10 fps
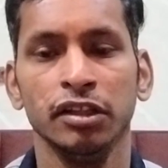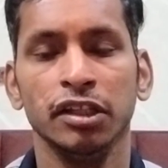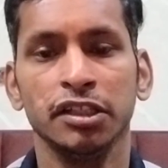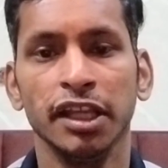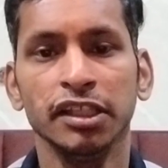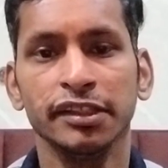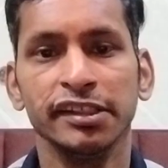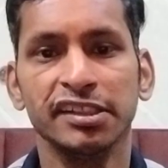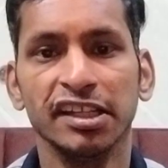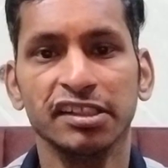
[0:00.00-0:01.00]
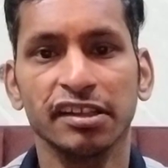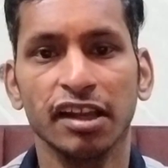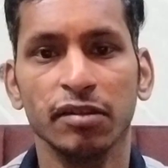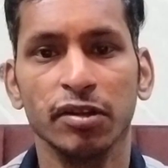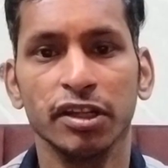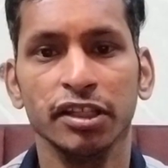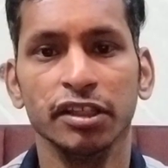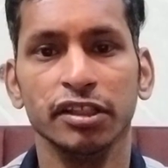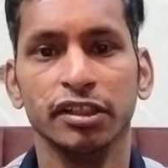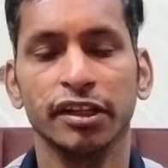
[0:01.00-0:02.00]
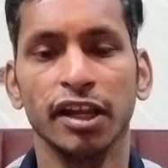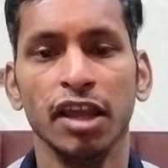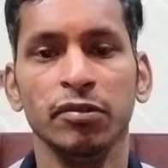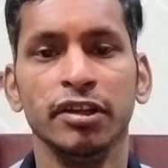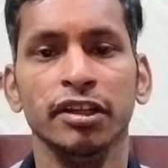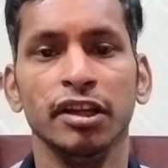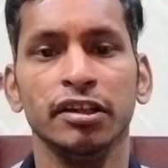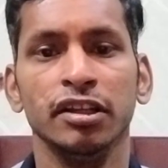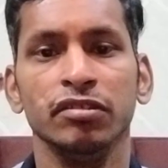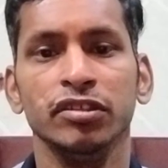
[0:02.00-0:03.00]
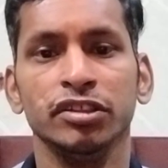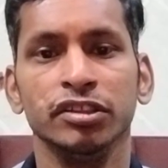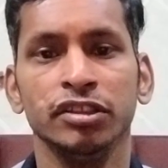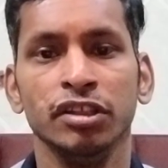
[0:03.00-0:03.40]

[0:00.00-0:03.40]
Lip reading: The test retest reliability is a reliability under which